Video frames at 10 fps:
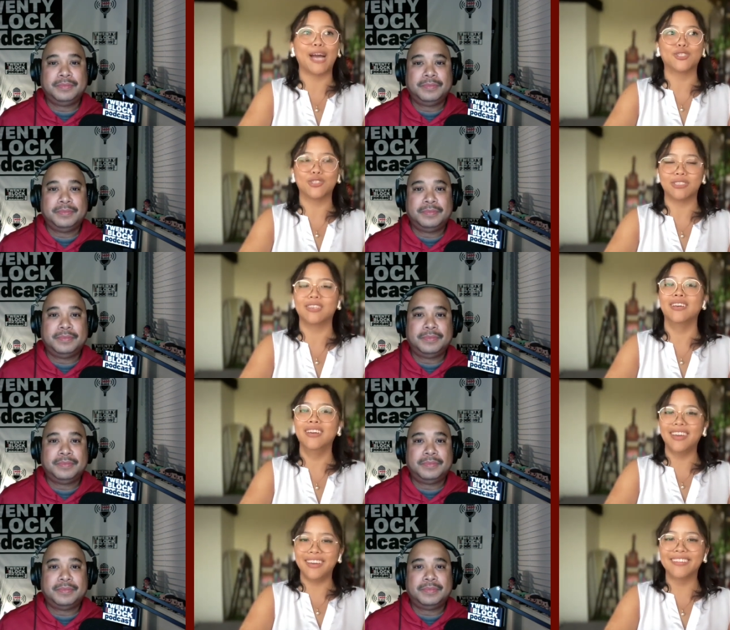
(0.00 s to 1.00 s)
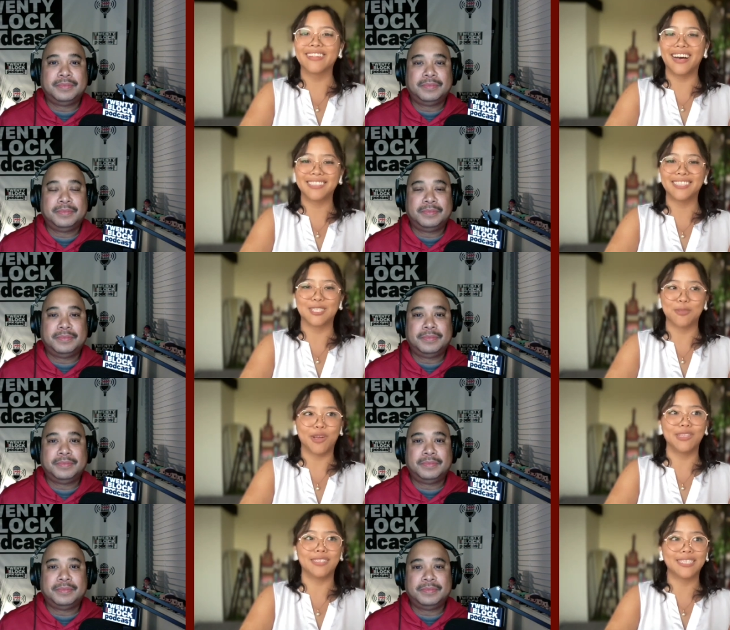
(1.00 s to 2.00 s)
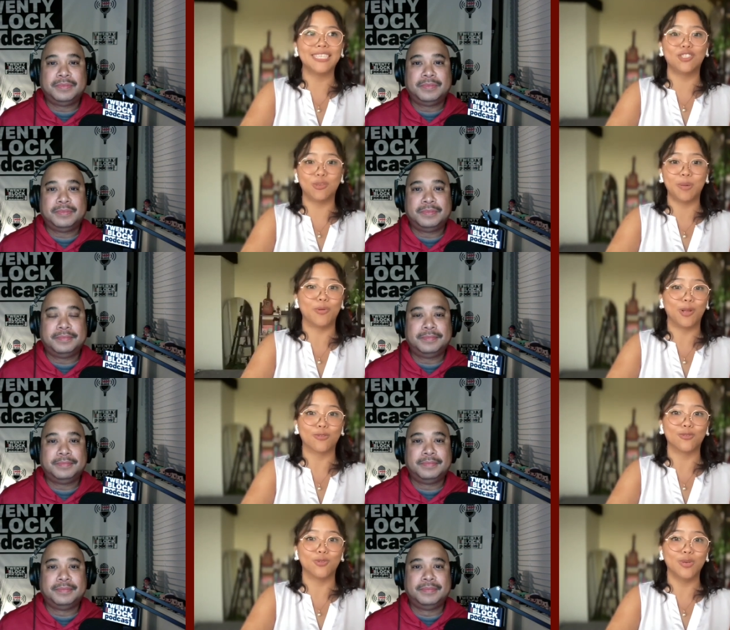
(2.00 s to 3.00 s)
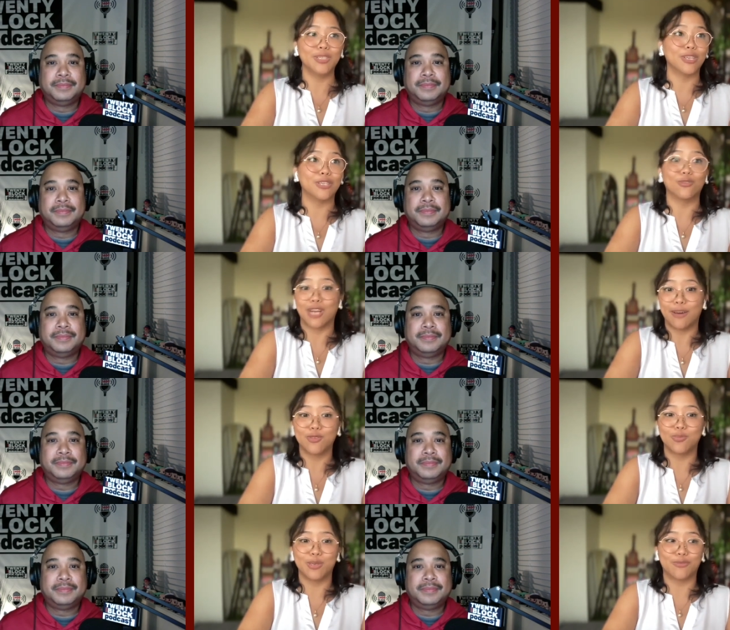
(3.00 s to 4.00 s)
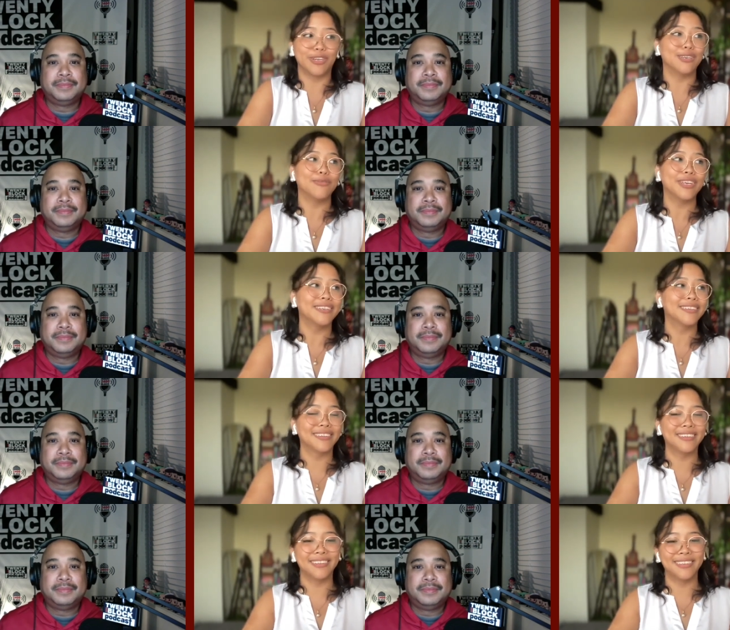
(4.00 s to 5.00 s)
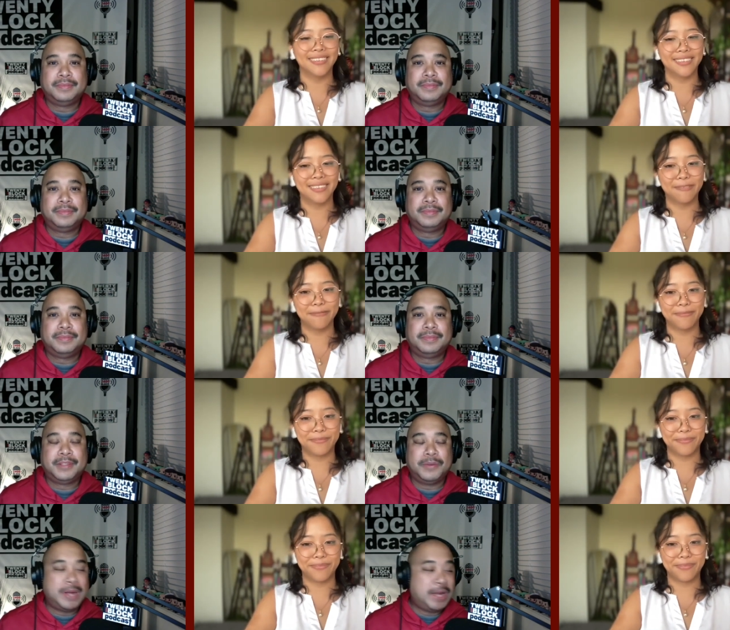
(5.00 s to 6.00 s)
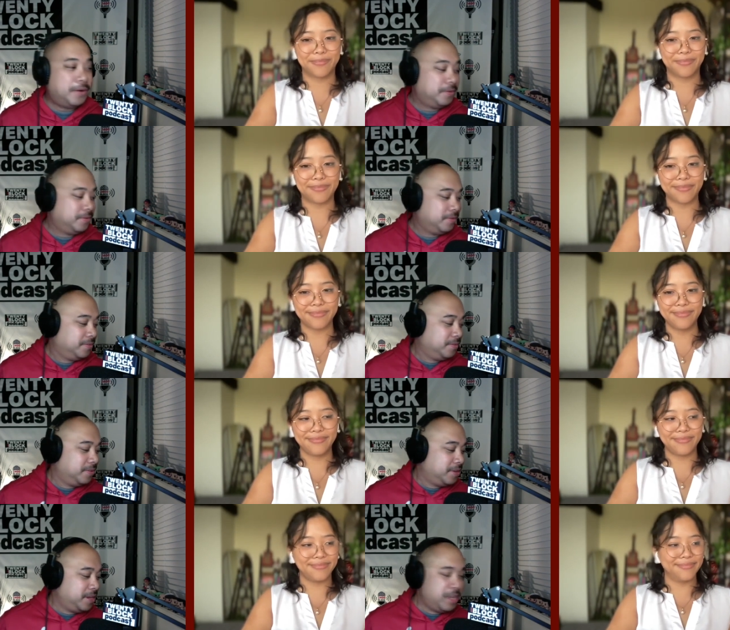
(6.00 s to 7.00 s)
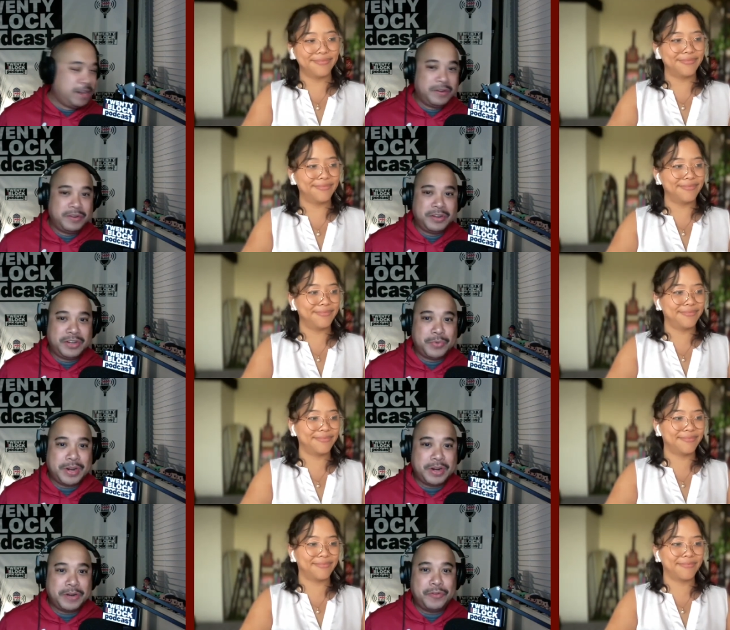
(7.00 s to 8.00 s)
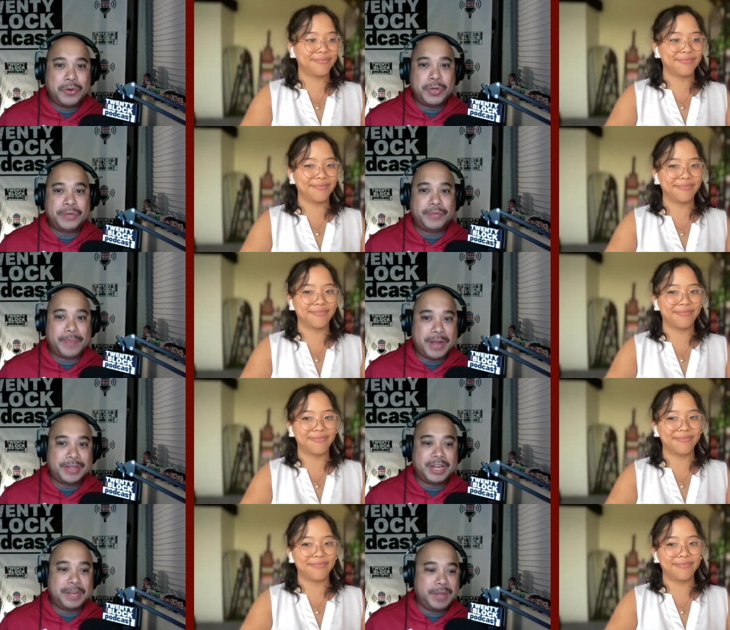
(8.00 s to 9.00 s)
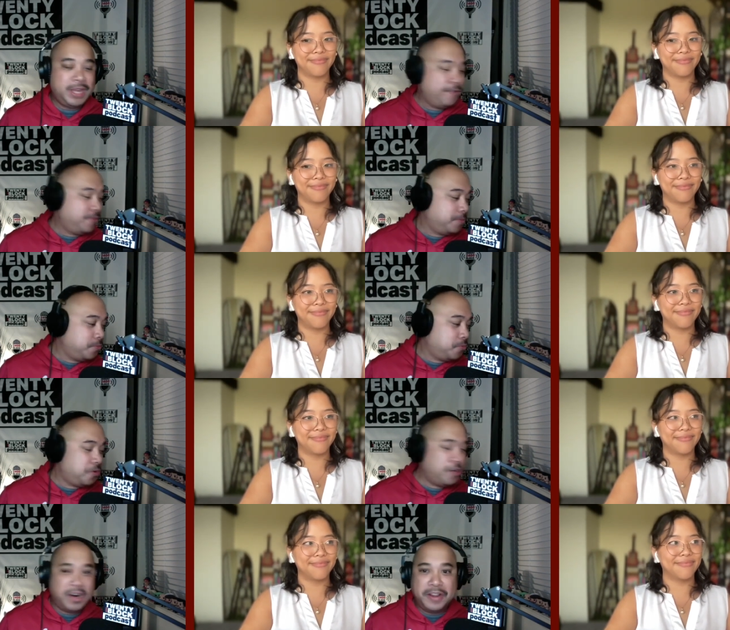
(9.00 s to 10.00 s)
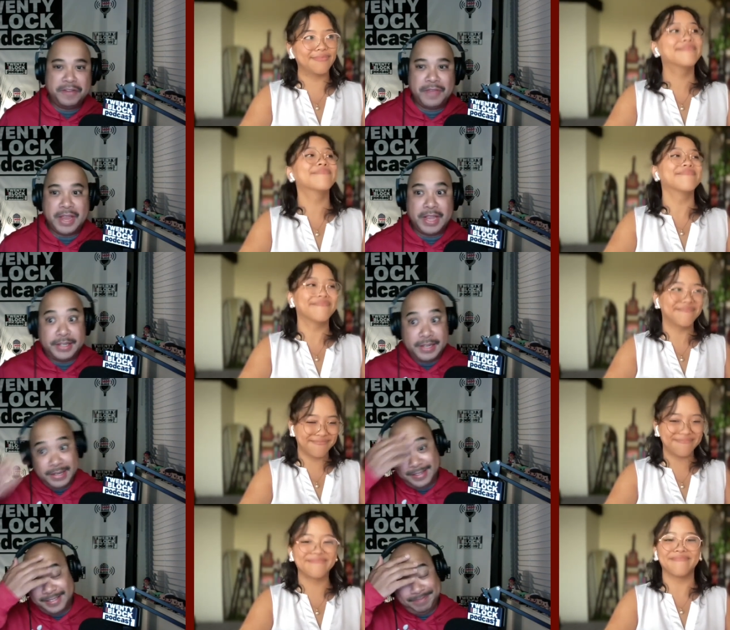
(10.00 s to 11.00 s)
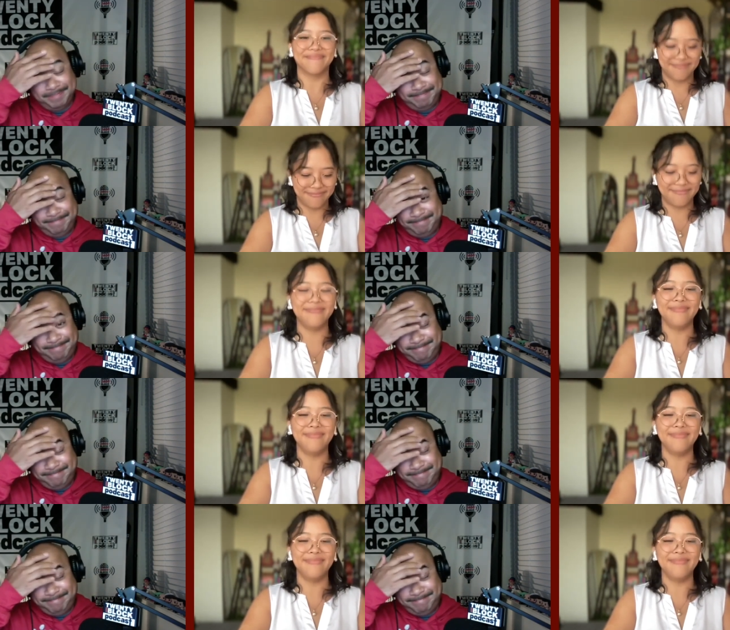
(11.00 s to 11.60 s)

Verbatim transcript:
Speaker 1: passion in the last 6 months, is teaching people how to do it so they don't have to be afraid of it.
Speaker 2: Wow. And just waiting a few years from now, it's going to be even more advanced.
Speaker 1: Mm-hmm.